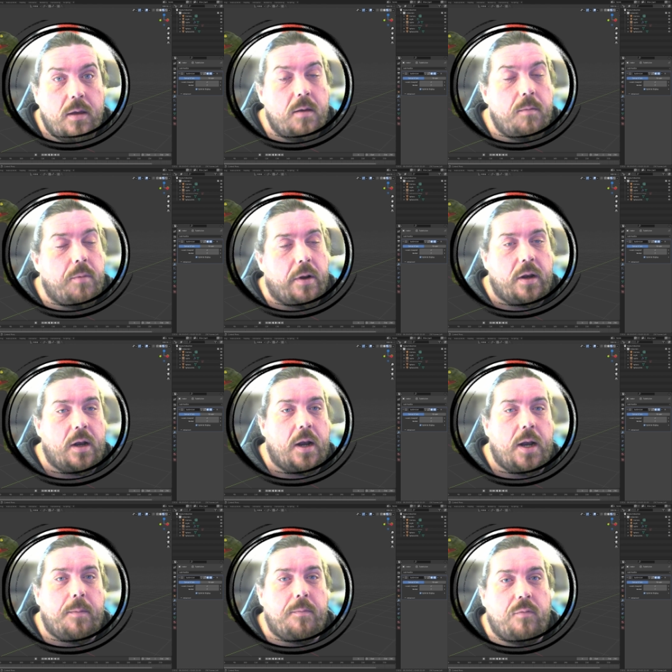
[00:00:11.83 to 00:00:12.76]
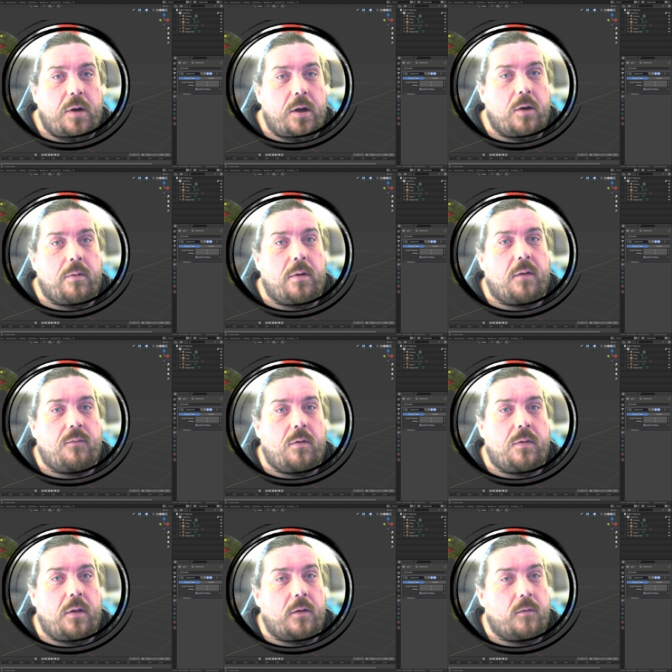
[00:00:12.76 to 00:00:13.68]
but I did end up redoing a few
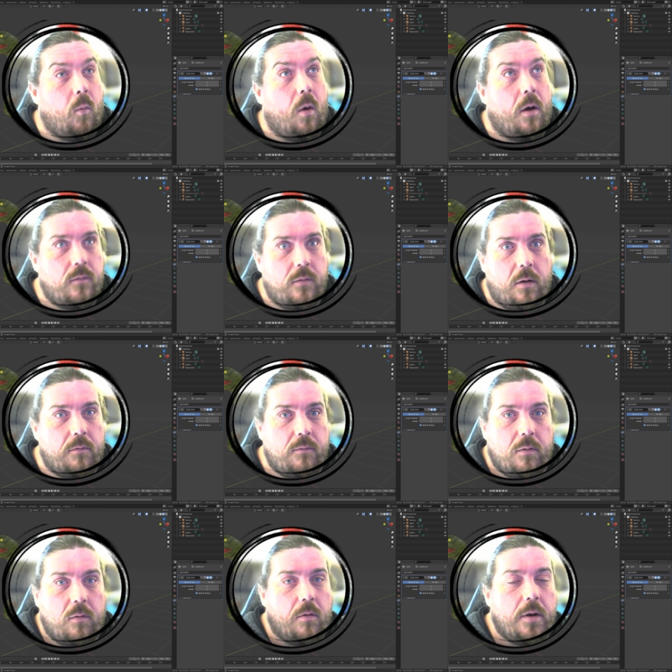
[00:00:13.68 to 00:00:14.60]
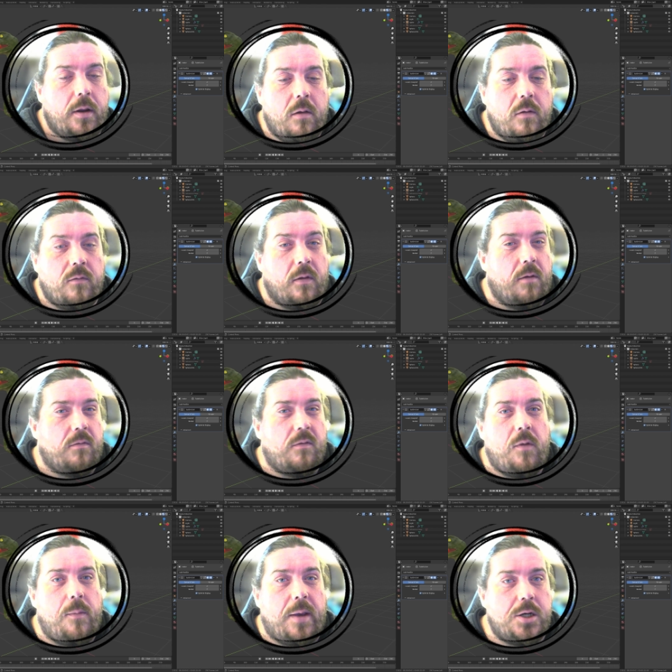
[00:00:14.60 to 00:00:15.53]
things whilst I was recording, so there was a
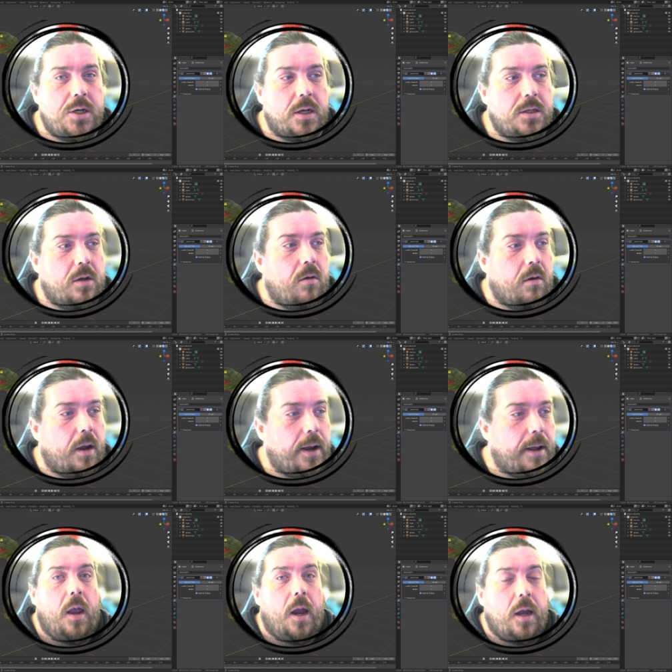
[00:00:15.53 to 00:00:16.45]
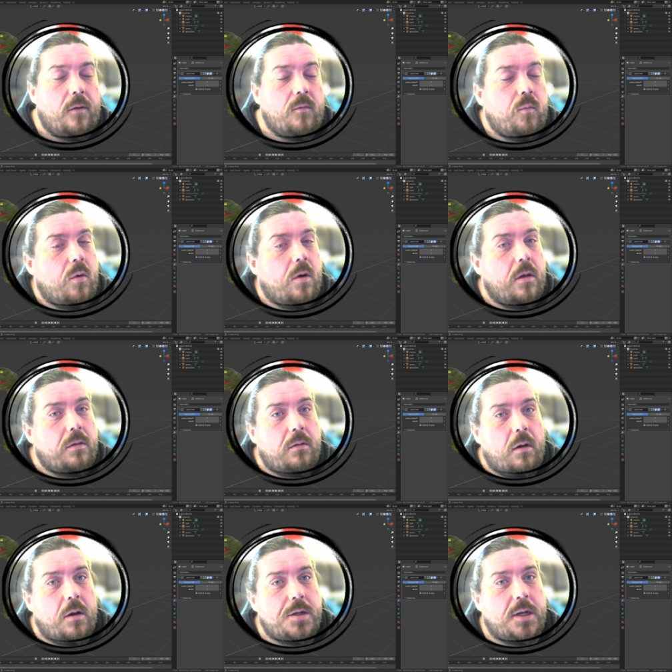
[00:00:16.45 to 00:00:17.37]
few big chunks that got cut out. It is worth
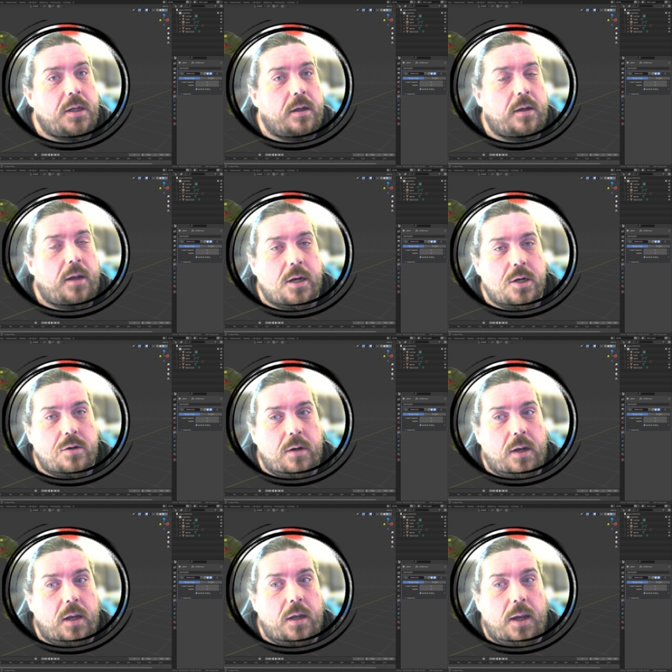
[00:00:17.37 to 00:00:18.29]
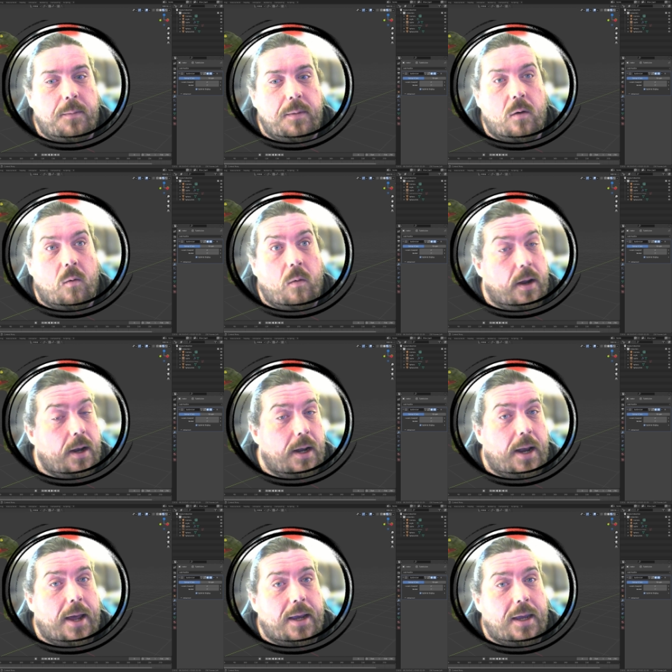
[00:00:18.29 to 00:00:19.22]
noting that texturing can be quite
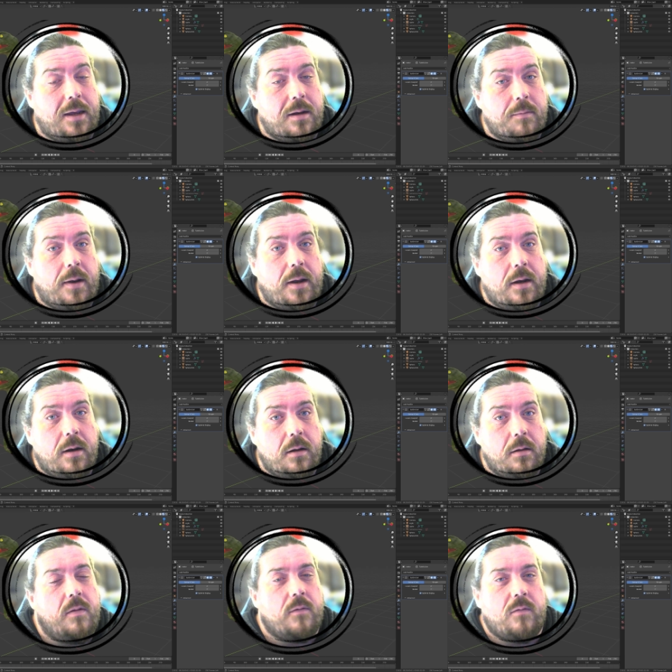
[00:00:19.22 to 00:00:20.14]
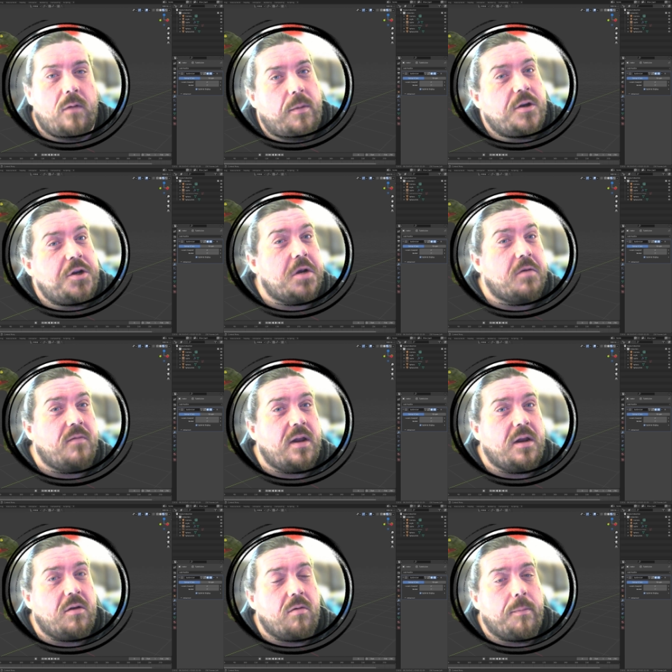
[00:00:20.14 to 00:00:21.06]
laggy in Blender. There's not much you can really
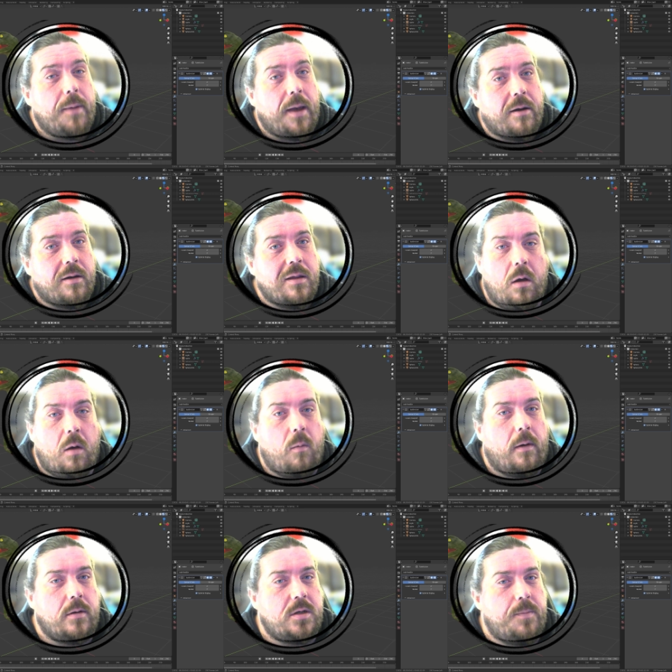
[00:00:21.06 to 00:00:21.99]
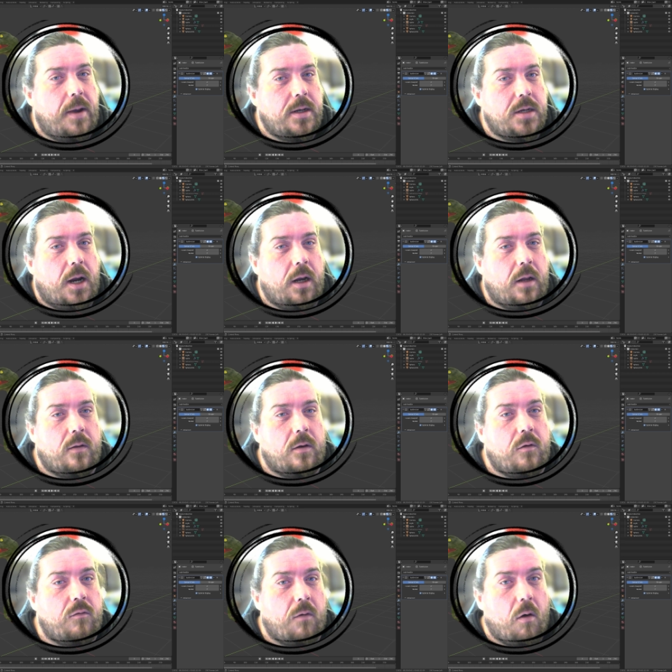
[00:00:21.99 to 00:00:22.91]
do about it, whilst maintaining the
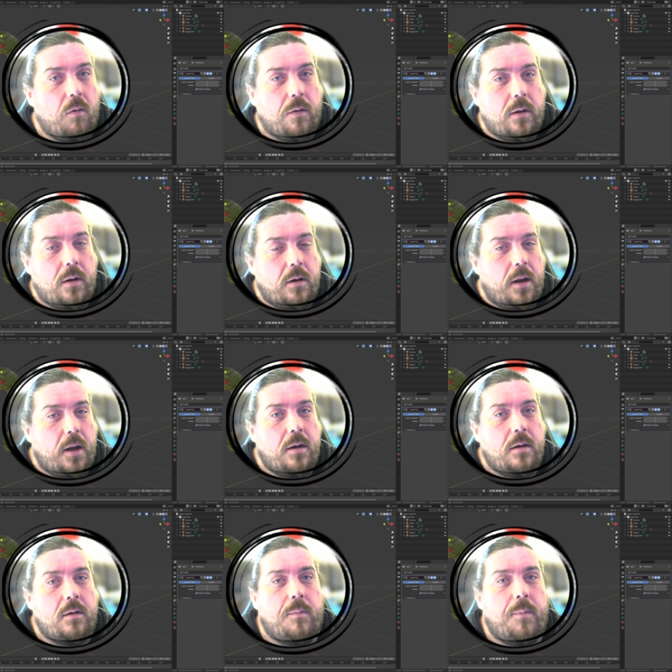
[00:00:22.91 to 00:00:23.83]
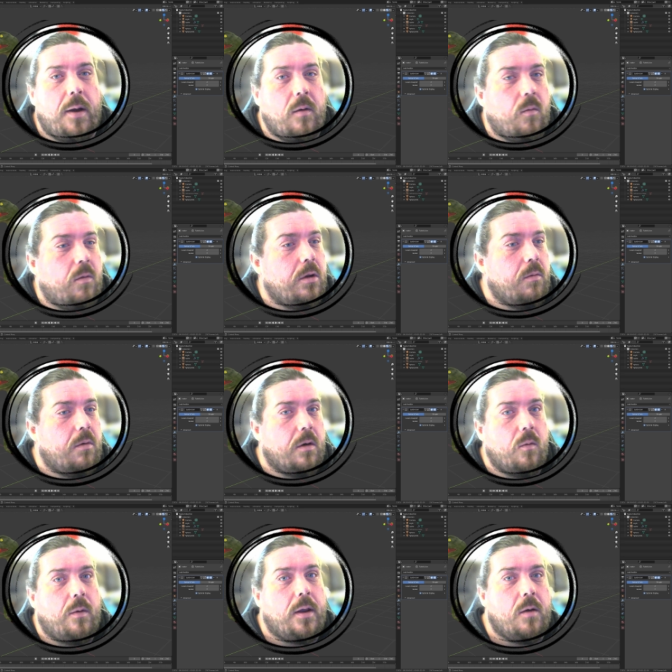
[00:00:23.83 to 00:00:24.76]
control that you need to paint what you want
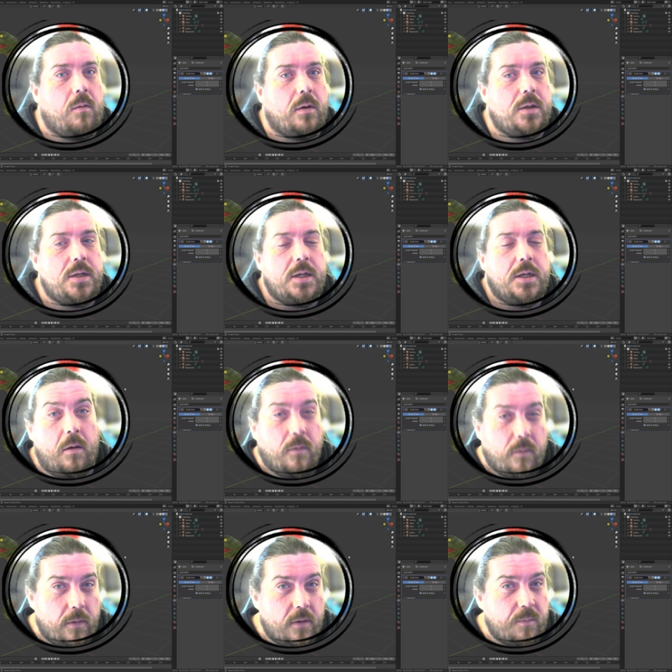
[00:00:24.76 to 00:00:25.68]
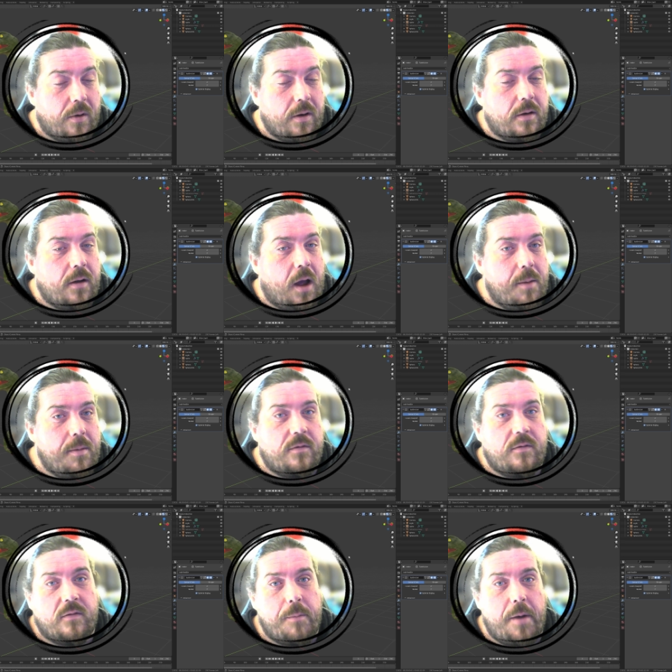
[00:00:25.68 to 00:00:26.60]
where you want it. So at this point in time, it's
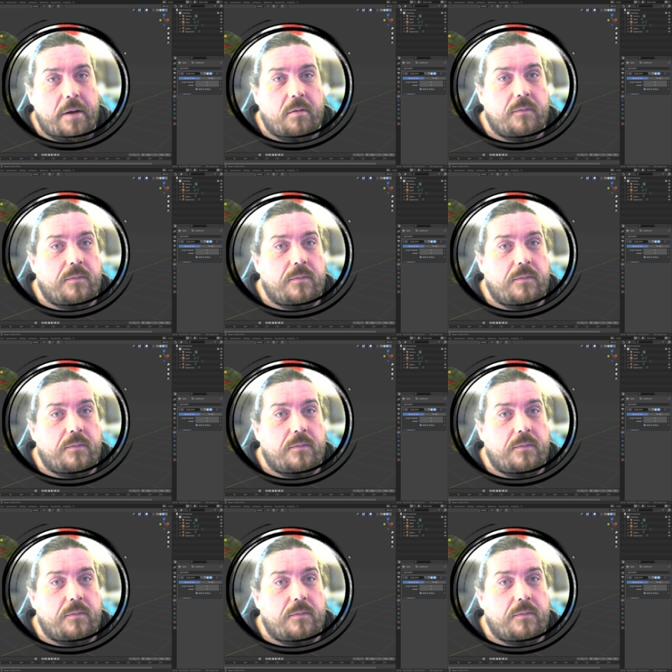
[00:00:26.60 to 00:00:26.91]
just a matter of